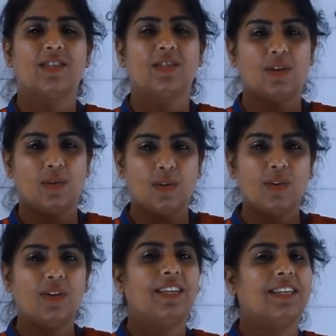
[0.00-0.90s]

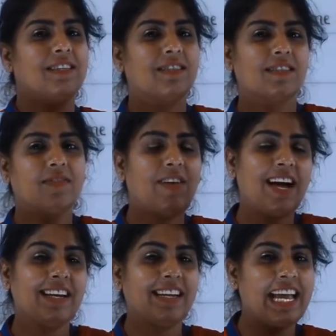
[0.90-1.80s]
So this is a
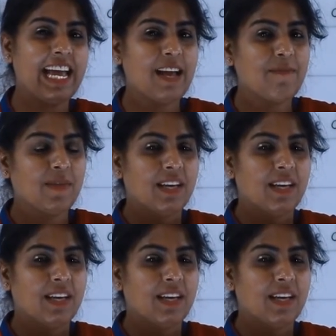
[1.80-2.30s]
fun game.